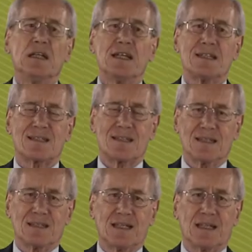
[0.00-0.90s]
Let's
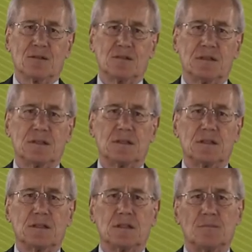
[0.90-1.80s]
start out
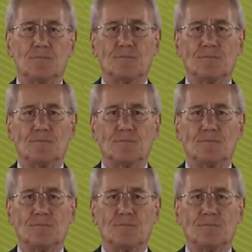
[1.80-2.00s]
uh,